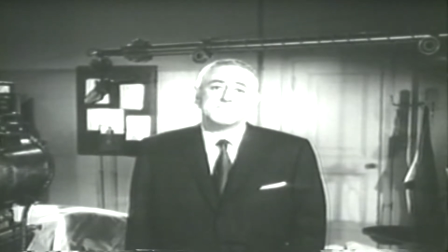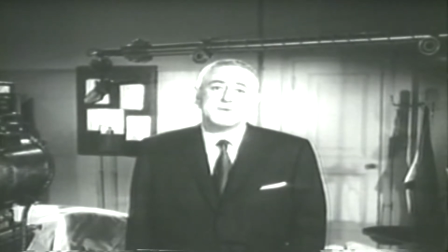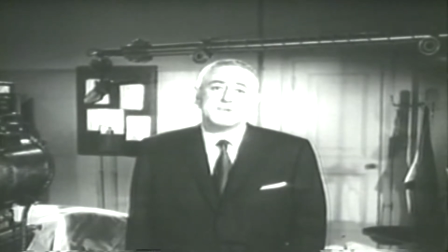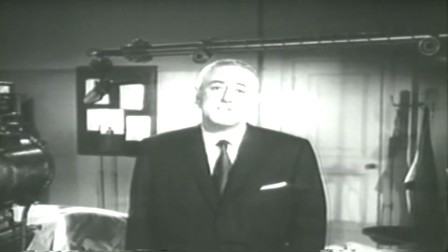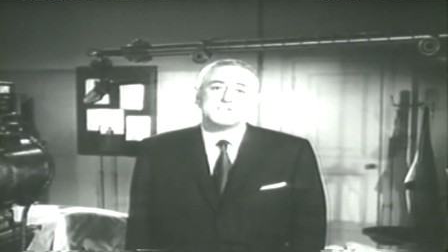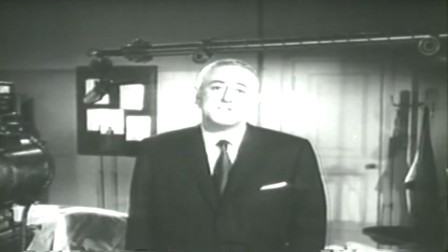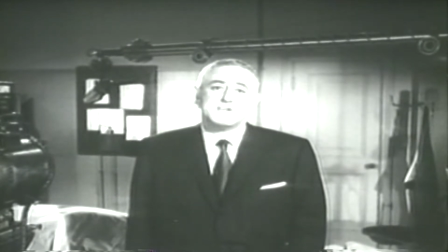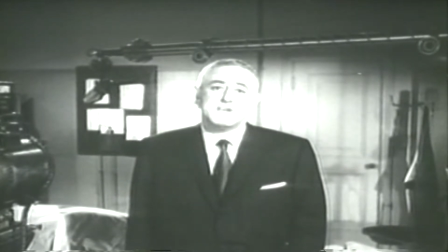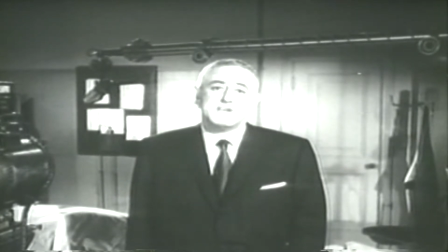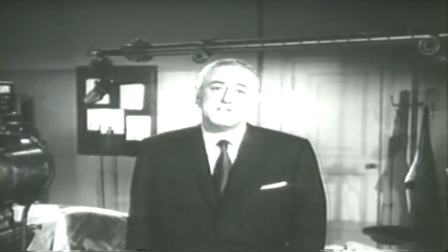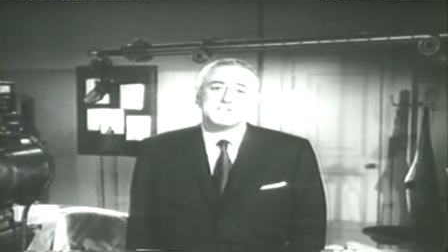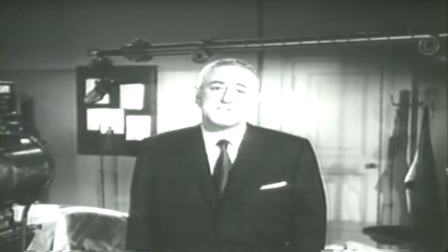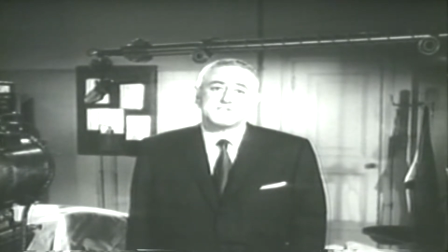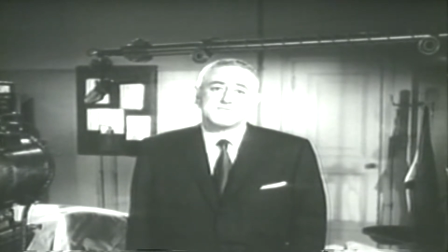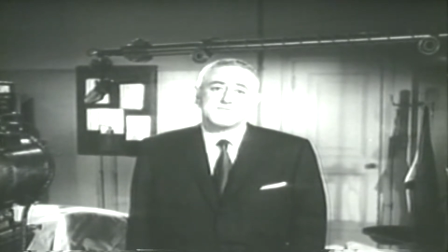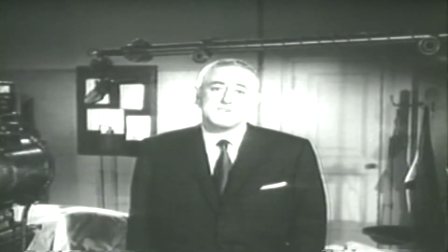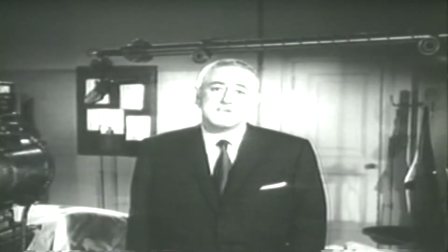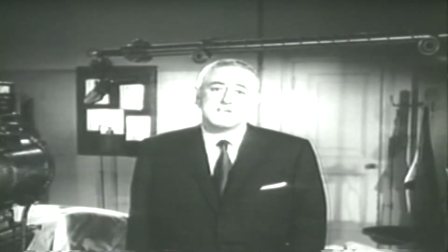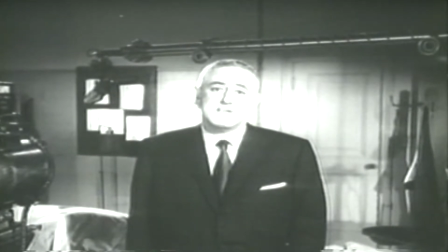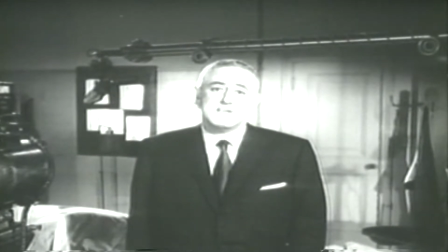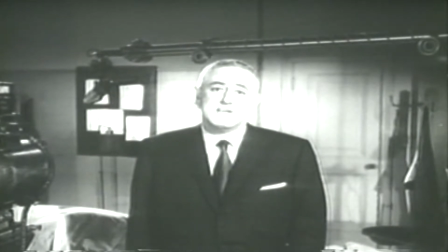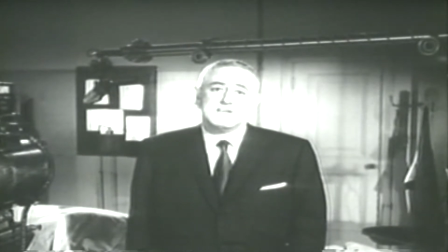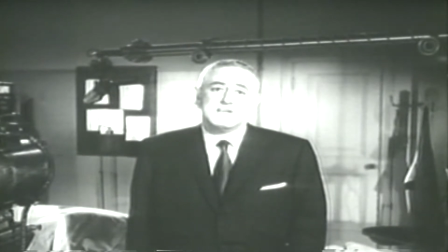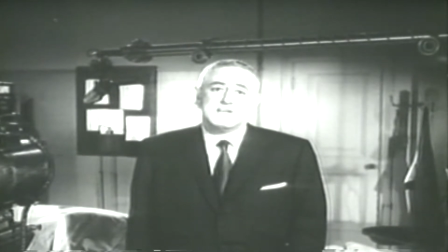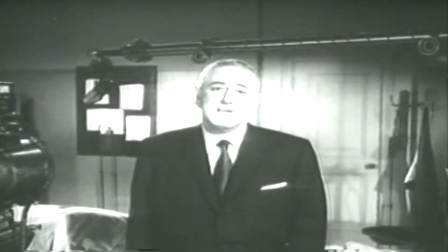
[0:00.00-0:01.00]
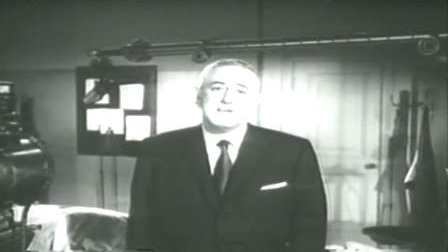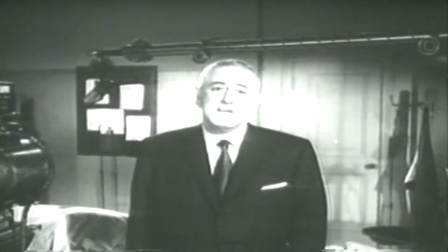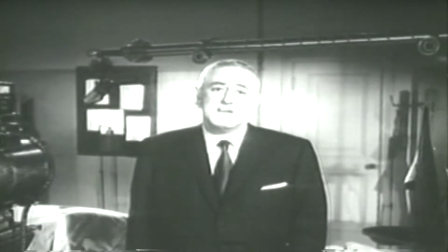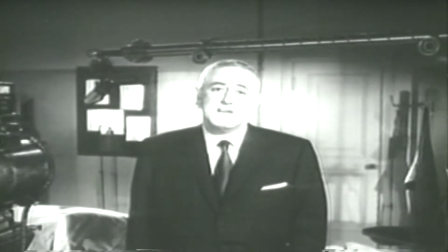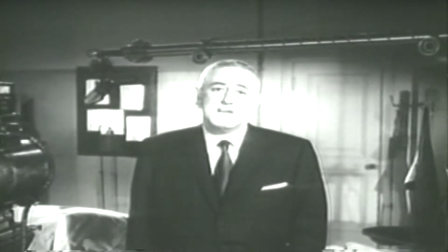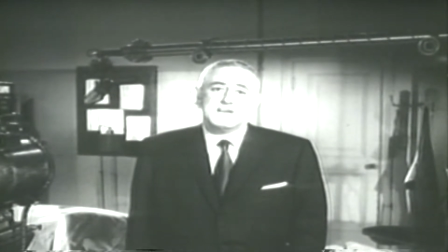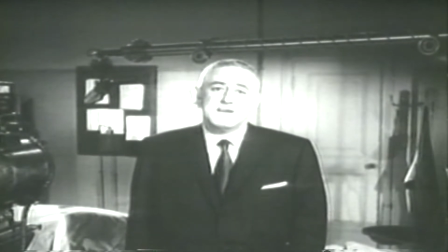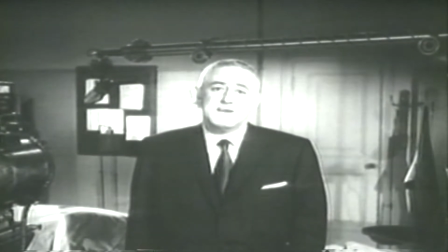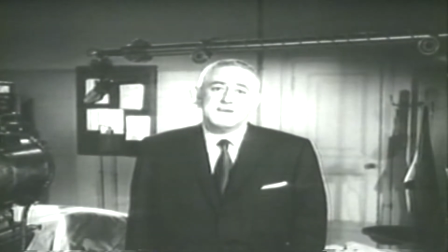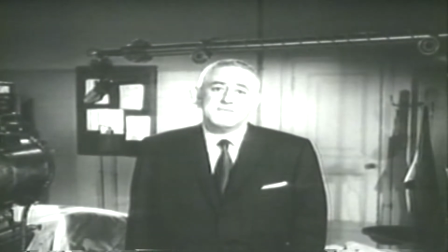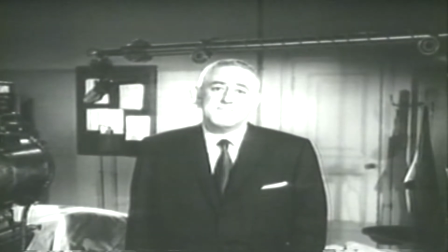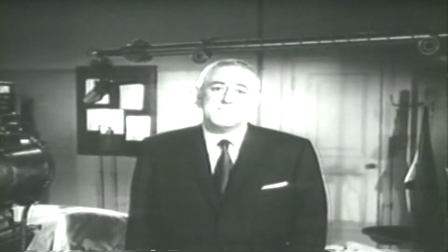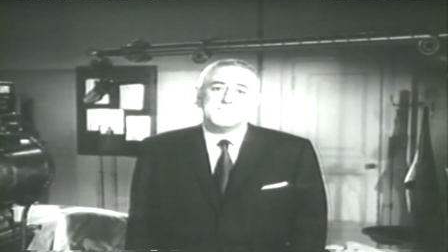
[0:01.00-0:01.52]
picture history,
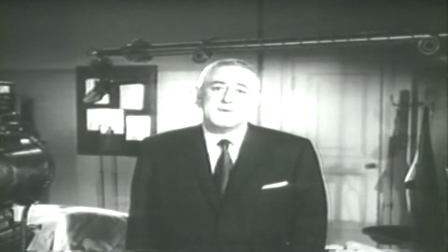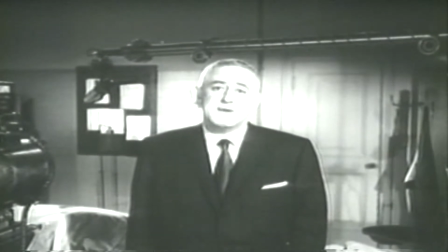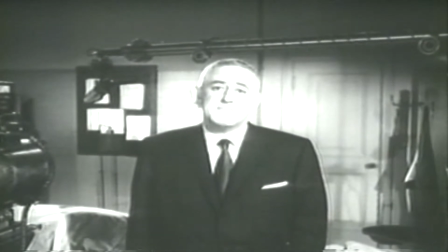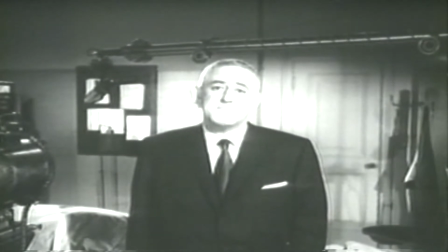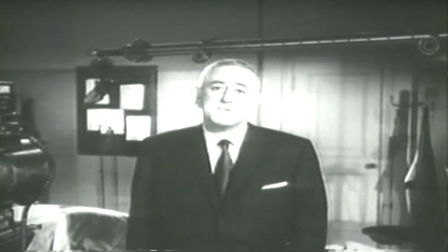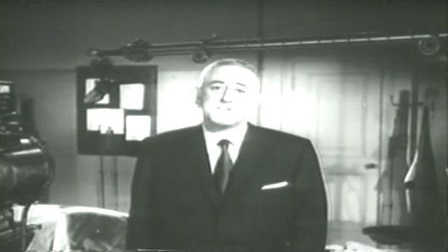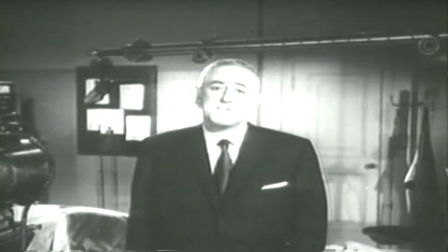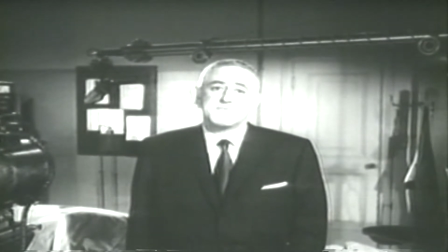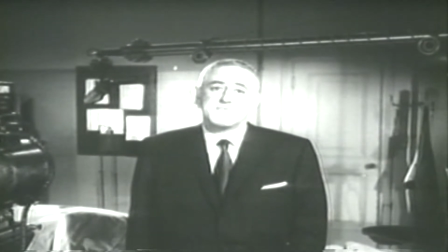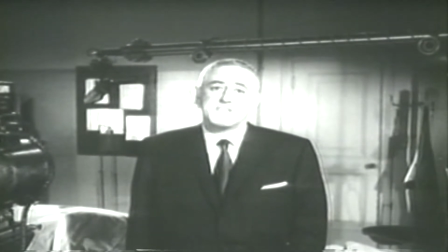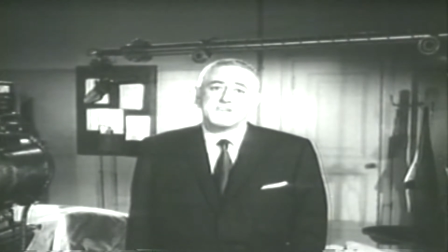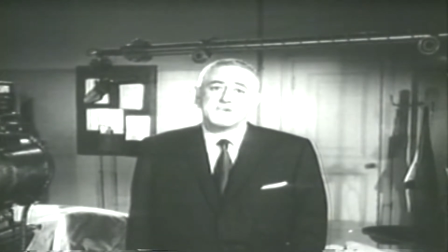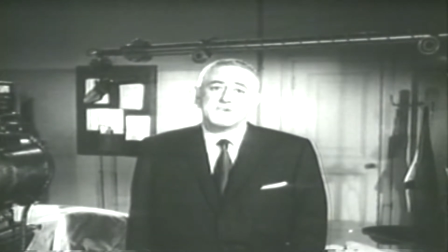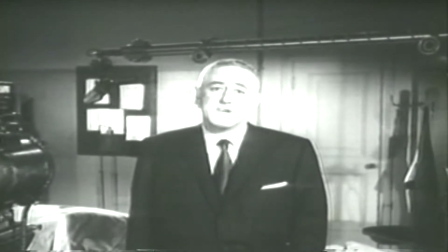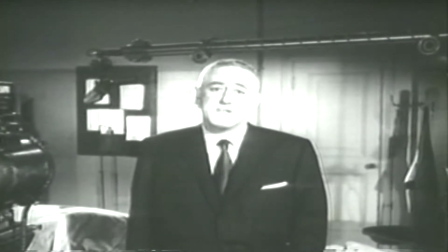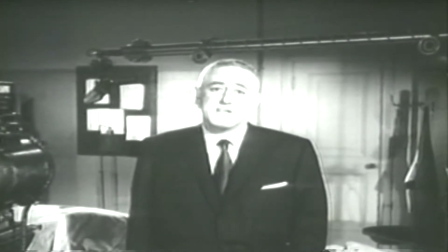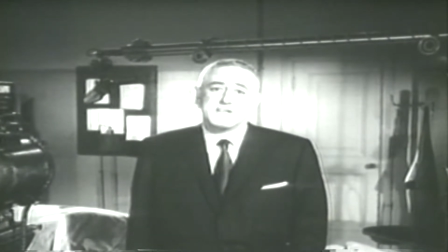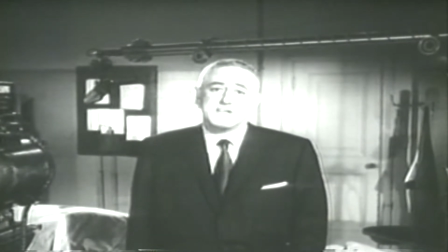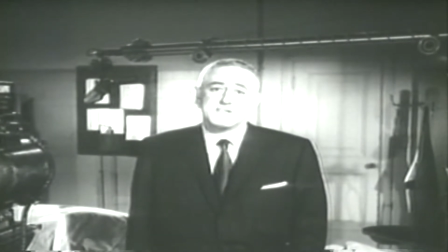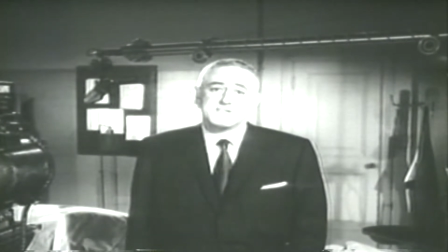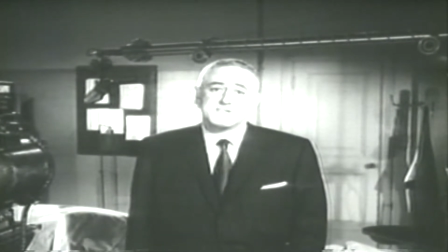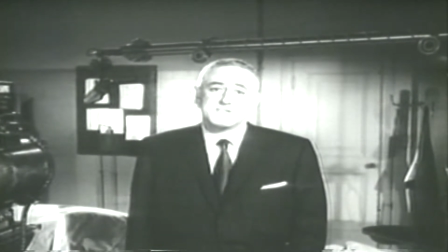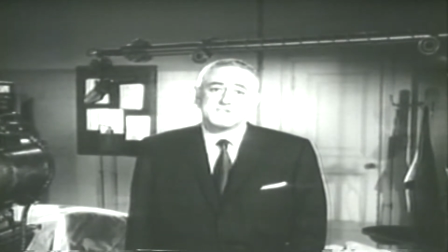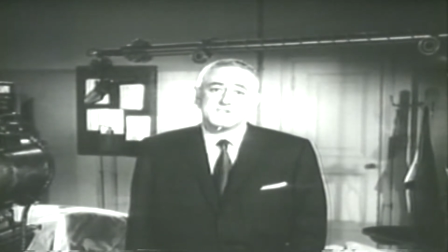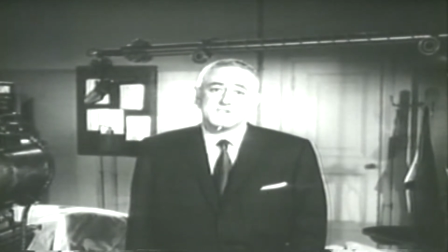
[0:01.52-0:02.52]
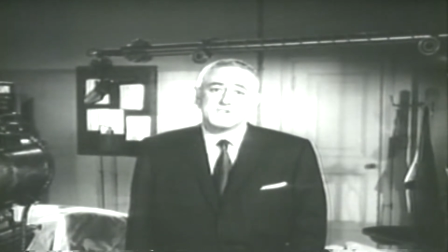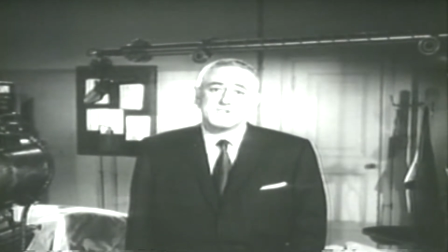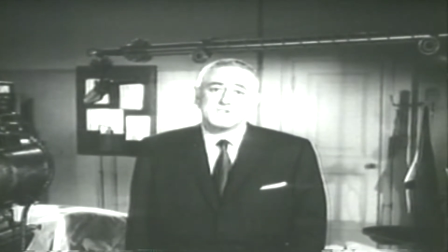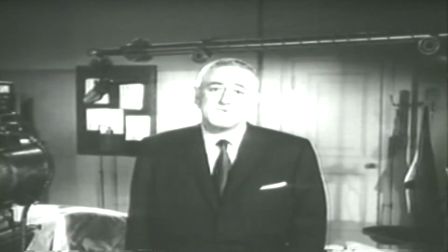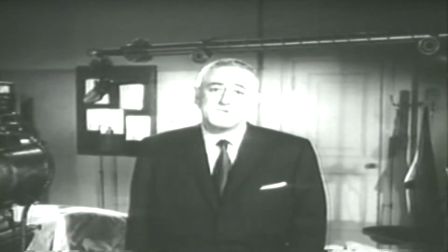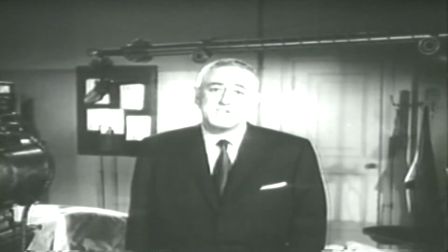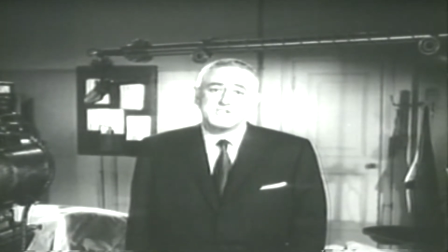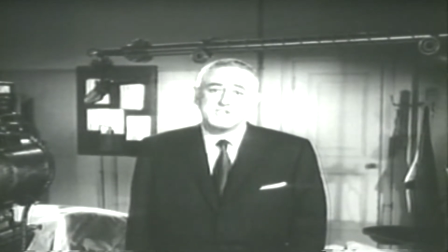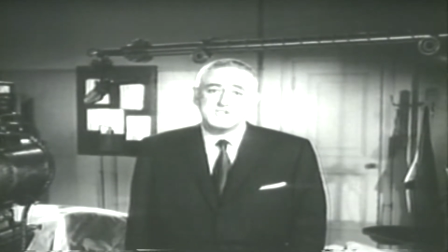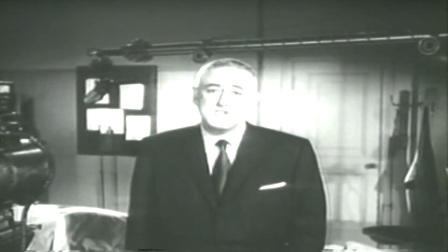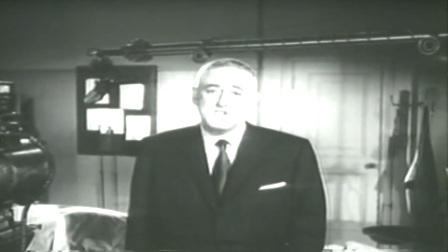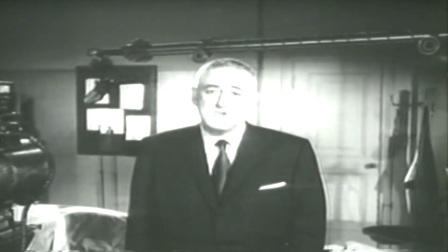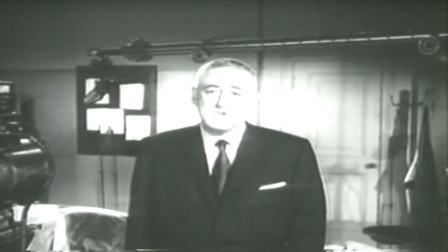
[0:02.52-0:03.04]
members of the audience,
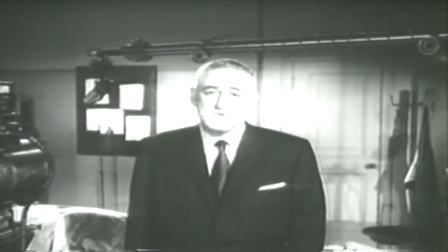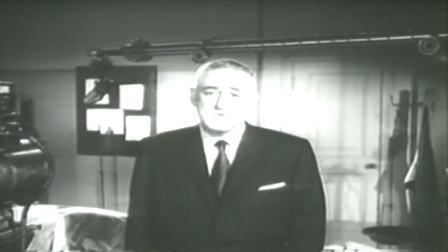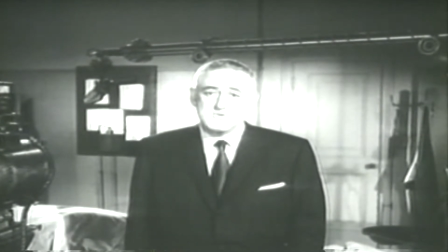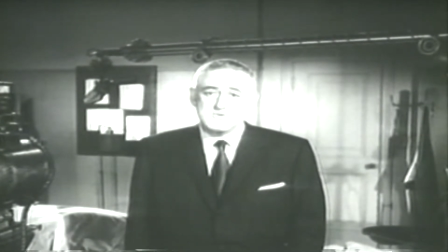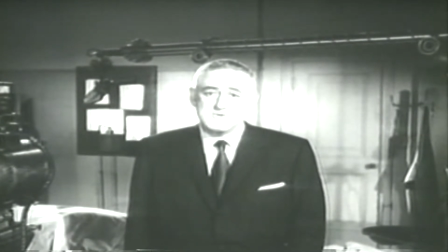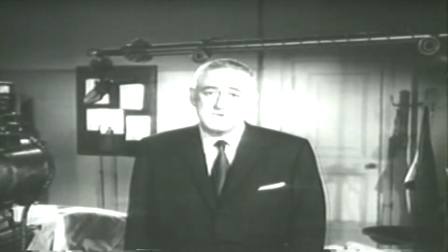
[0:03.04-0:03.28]
including you,